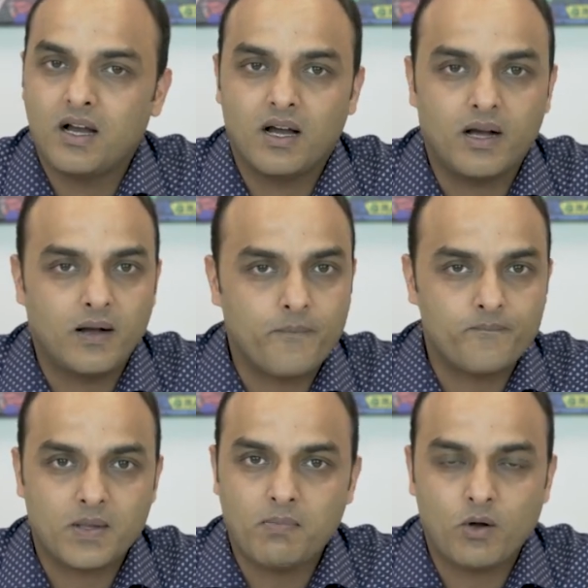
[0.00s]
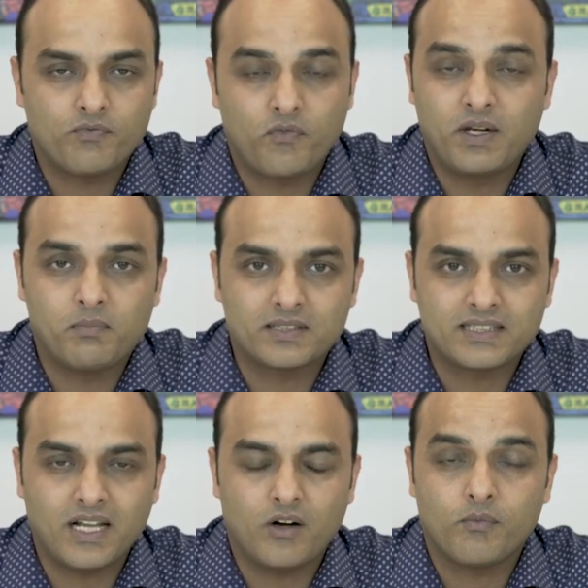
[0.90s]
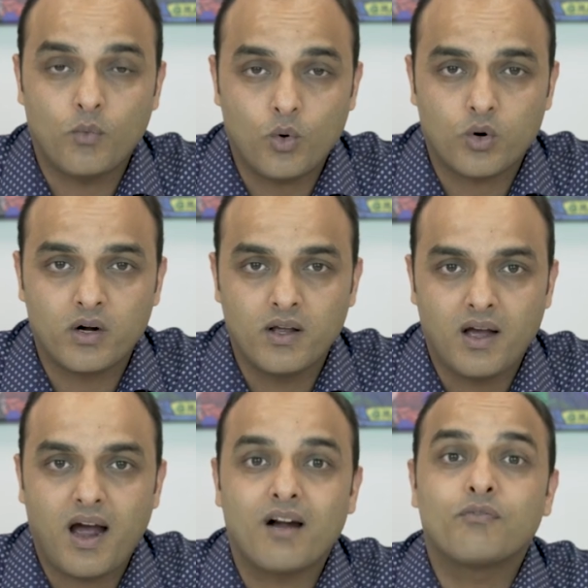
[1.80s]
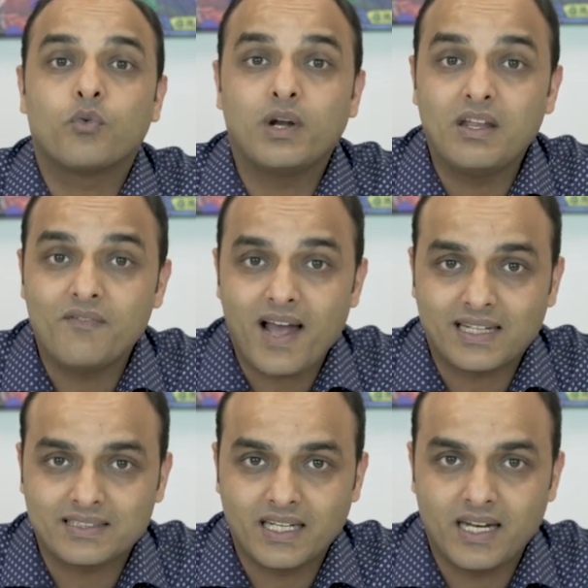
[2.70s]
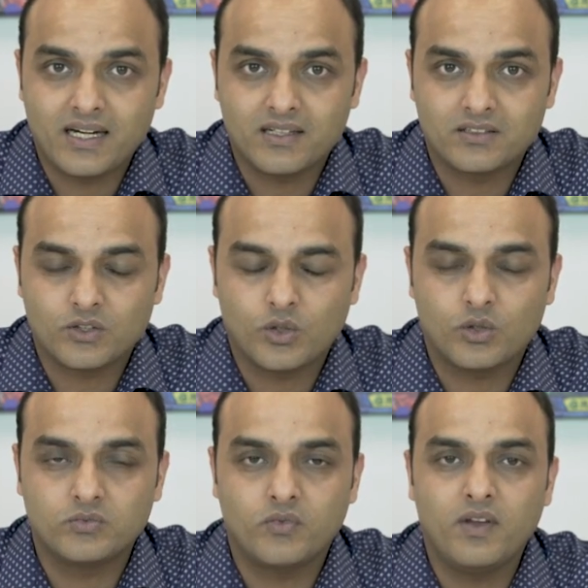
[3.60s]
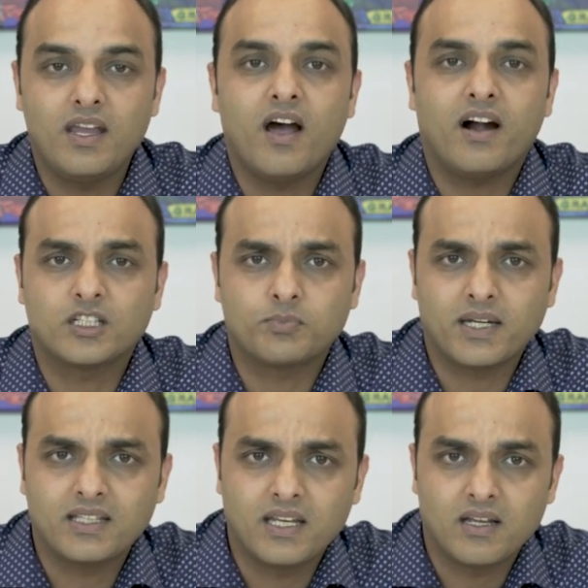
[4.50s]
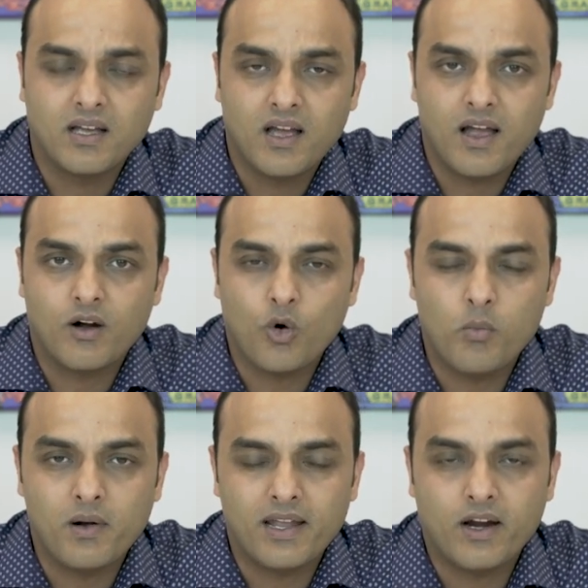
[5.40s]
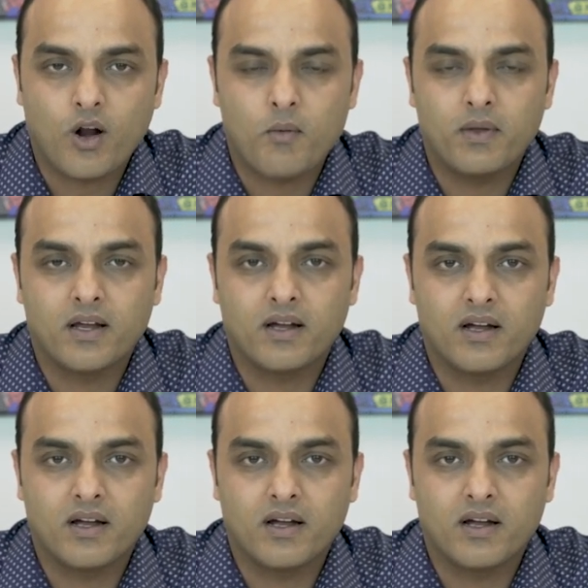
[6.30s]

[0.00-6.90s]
about 50% or more, are fully vaccinated. So we are expecting a global economic